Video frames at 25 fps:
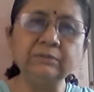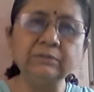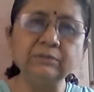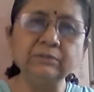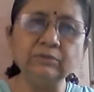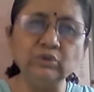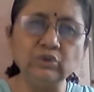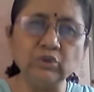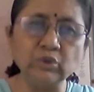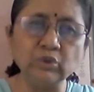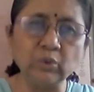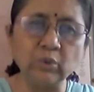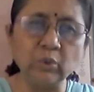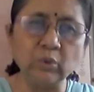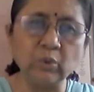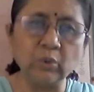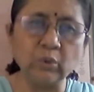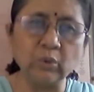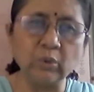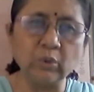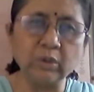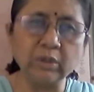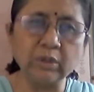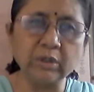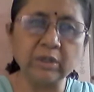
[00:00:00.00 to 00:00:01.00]

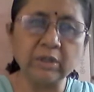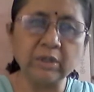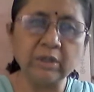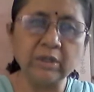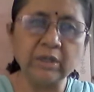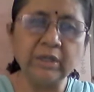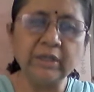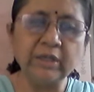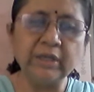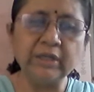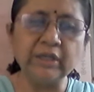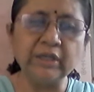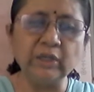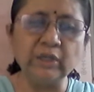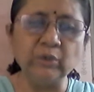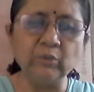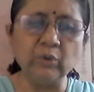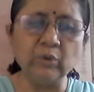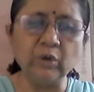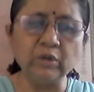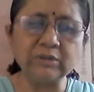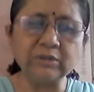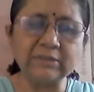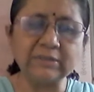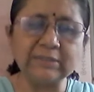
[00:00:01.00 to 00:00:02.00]
joke, he
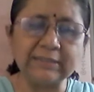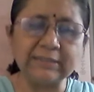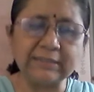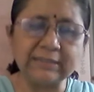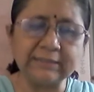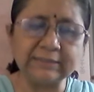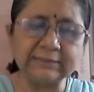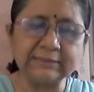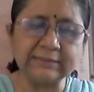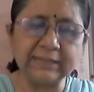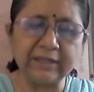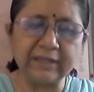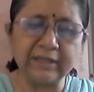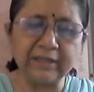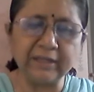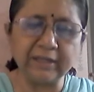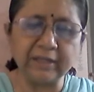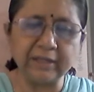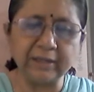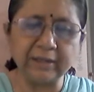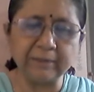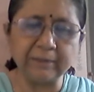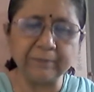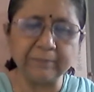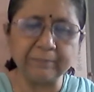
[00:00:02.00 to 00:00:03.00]
was teasing
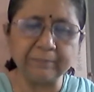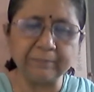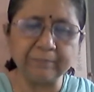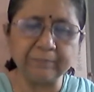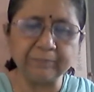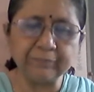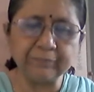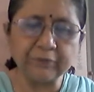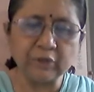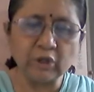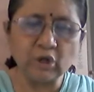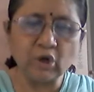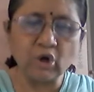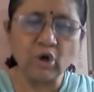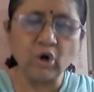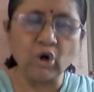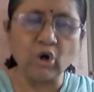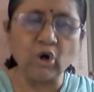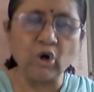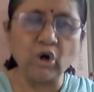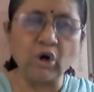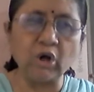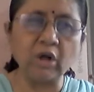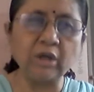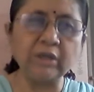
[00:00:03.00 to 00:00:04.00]
him,
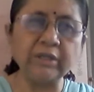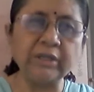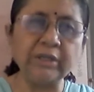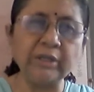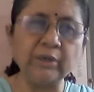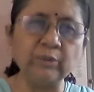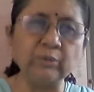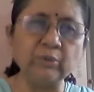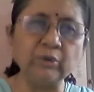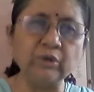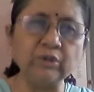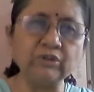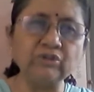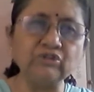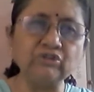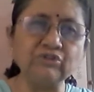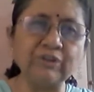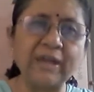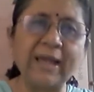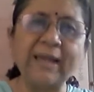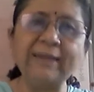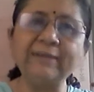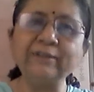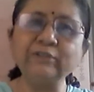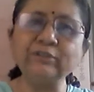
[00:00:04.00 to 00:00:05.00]
or he was
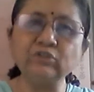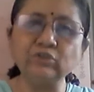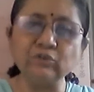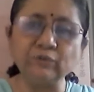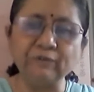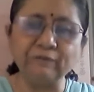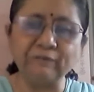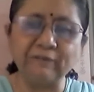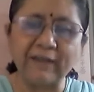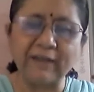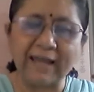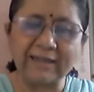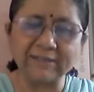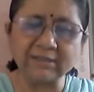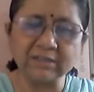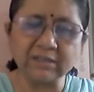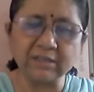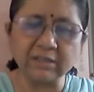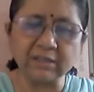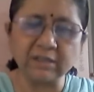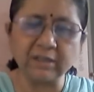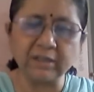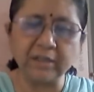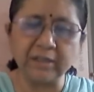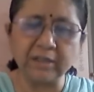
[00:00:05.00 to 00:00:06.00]
trying to
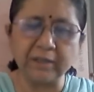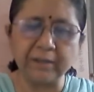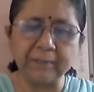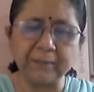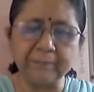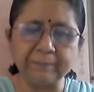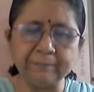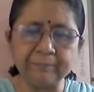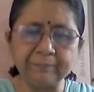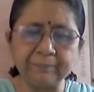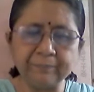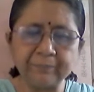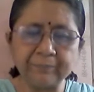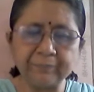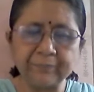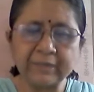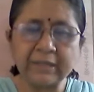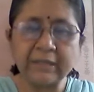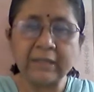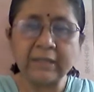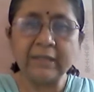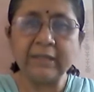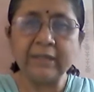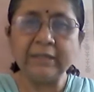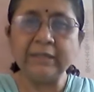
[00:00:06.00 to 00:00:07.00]
flatter him.
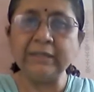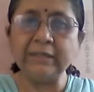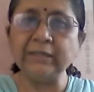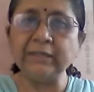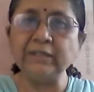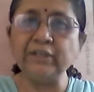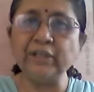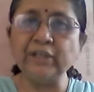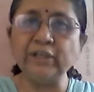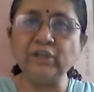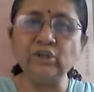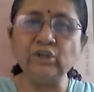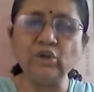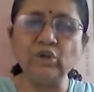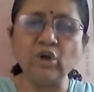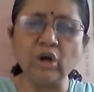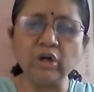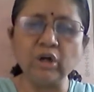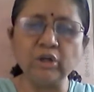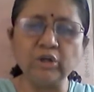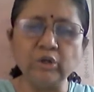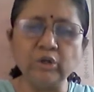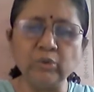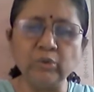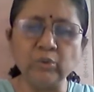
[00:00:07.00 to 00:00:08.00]
He did
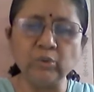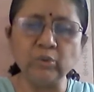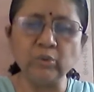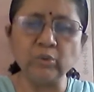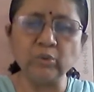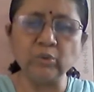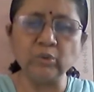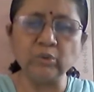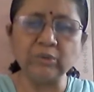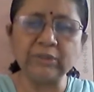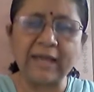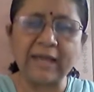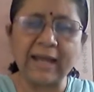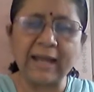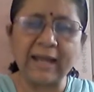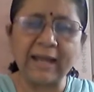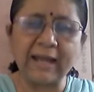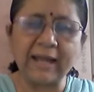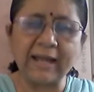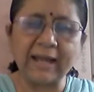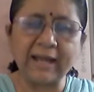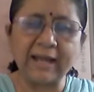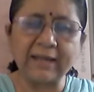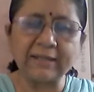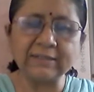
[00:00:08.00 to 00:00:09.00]
not know
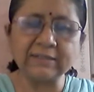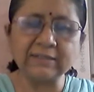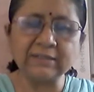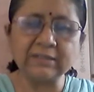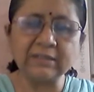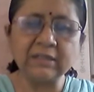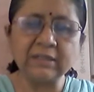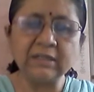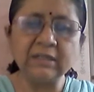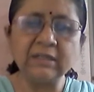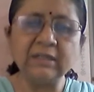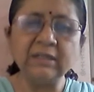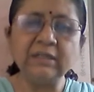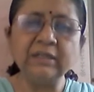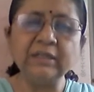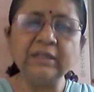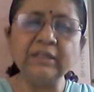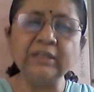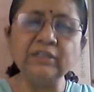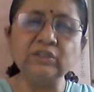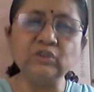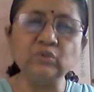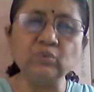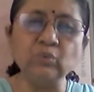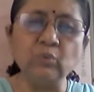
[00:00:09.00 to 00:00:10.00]
that
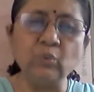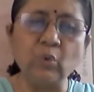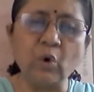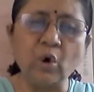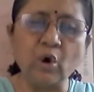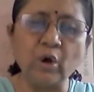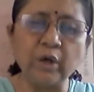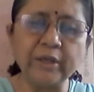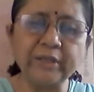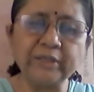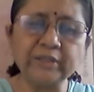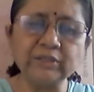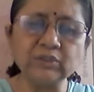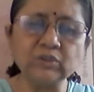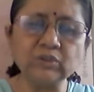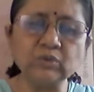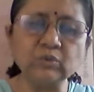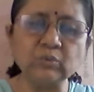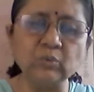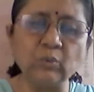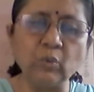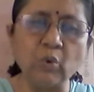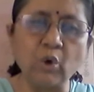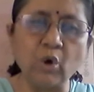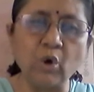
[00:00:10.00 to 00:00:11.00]
his voice
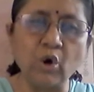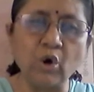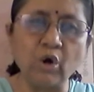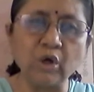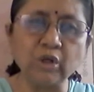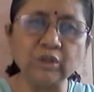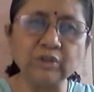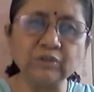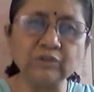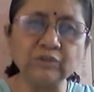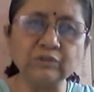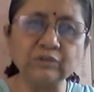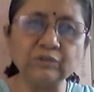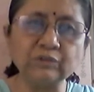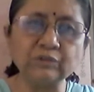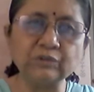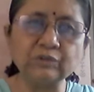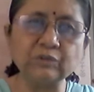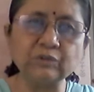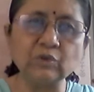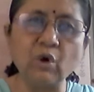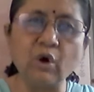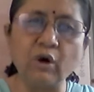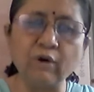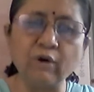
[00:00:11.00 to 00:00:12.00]

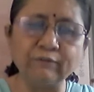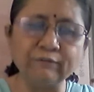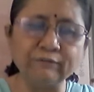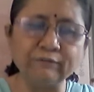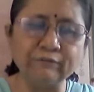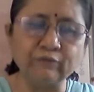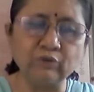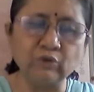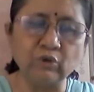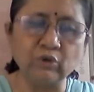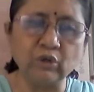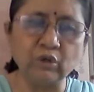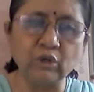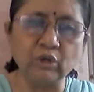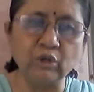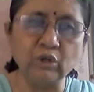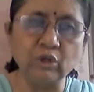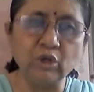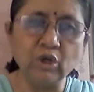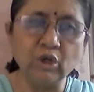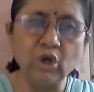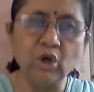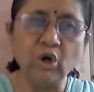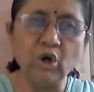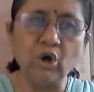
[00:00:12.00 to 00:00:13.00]
was awful
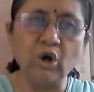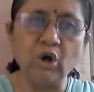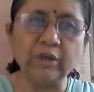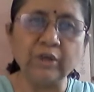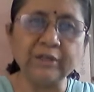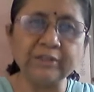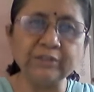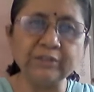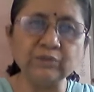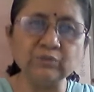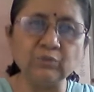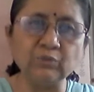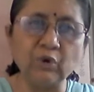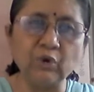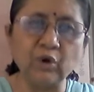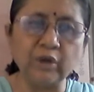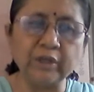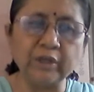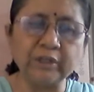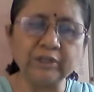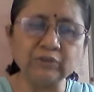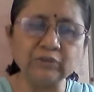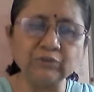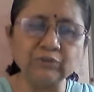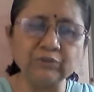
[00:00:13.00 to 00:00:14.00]
or his
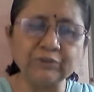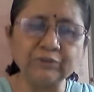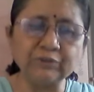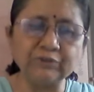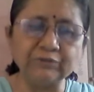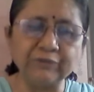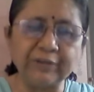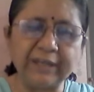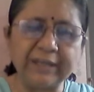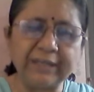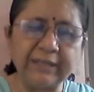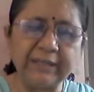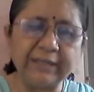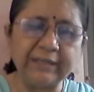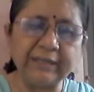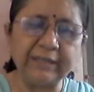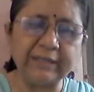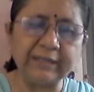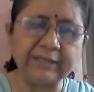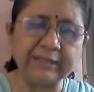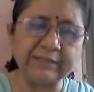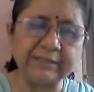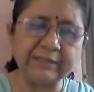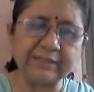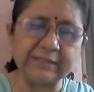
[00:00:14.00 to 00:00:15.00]
voice was very
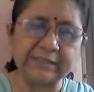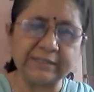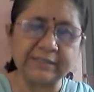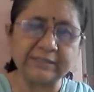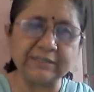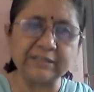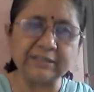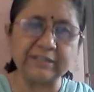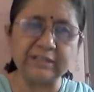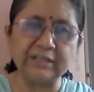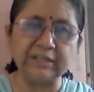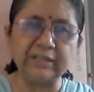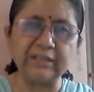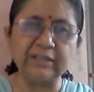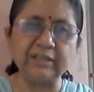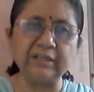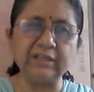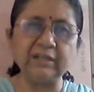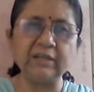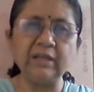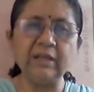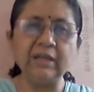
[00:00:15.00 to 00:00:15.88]
irritating,